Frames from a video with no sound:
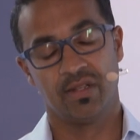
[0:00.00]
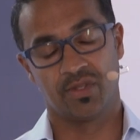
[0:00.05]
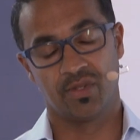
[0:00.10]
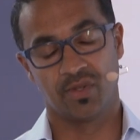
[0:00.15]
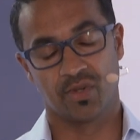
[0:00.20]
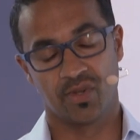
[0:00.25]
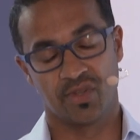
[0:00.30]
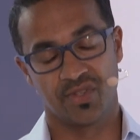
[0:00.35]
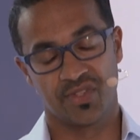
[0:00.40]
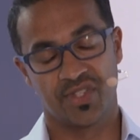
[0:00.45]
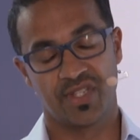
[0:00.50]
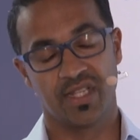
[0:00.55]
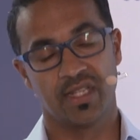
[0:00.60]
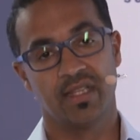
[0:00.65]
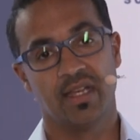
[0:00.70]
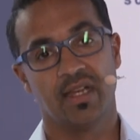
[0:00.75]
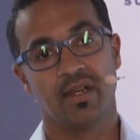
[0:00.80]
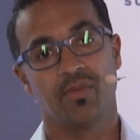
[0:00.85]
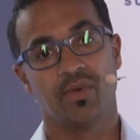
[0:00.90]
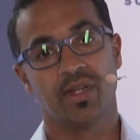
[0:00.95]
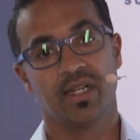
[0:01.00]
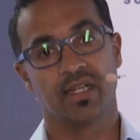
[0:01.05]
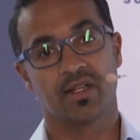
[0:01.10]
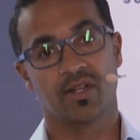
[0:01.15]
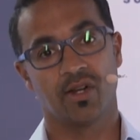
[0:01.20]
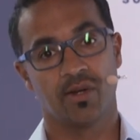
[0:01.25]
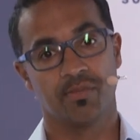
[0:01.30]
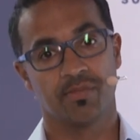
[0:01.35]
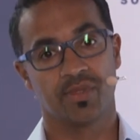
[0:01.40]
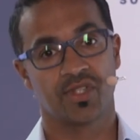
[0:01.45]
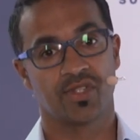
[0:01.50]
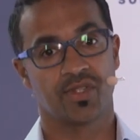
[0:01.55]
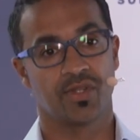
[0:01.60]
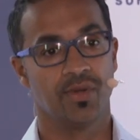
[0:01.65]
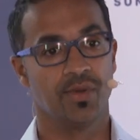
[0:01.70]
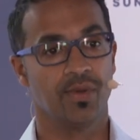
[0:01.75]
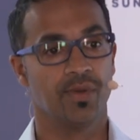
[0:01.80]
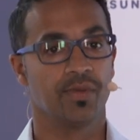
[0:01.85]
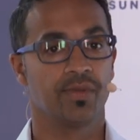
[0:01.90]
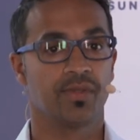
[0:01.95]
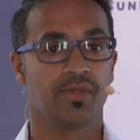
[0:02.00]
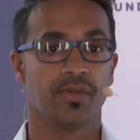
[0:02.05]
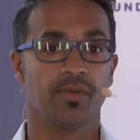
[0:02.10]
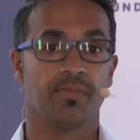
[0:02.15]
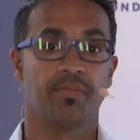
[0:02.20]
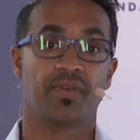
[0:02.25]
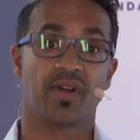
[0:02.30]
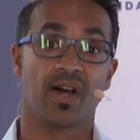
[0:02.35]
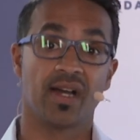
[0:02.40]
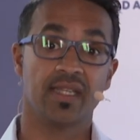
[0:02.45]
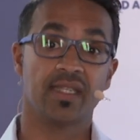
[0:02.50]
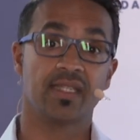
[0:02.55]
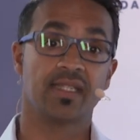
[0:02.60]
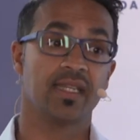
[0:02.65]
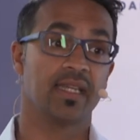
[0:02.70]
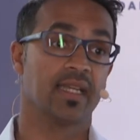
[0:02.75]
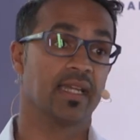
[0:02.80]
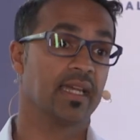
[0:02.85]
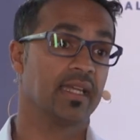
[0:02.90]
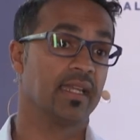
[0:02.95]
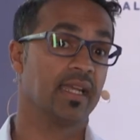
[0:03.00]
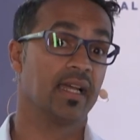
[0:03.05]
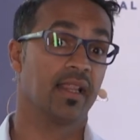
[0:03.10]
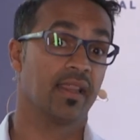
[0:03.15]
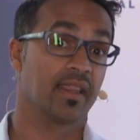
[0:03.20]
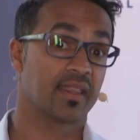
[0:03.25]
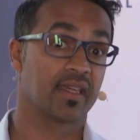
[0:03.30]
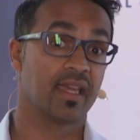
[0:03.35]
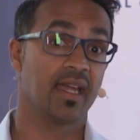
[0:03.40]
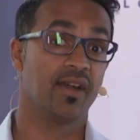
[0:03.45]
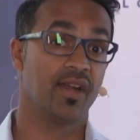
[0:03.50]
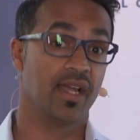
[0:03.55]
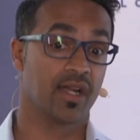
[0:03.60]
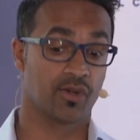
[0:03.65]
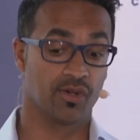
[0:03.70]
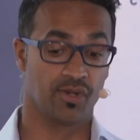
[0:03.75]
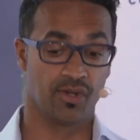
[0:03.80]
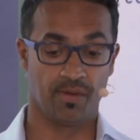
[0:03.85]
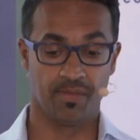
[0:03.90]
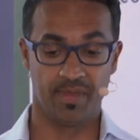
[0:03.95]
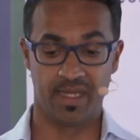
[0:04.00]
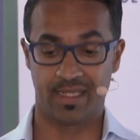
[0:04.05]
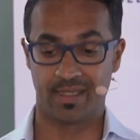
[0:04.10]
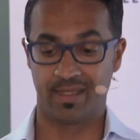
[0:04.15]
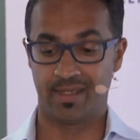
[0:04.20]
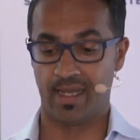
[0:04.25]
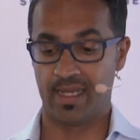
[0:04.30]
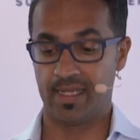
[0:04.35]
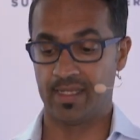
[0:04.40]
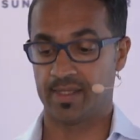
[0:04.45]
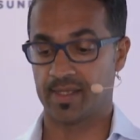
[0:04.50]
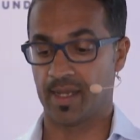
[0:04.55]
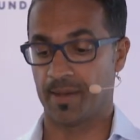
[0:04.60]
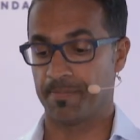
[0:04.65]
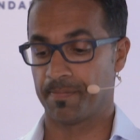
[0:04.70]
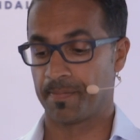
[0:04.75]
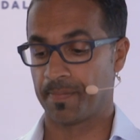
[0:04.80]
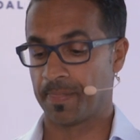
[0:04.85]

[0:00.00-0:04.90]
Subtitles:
to consider when it comes to pricing and healthcare economic data.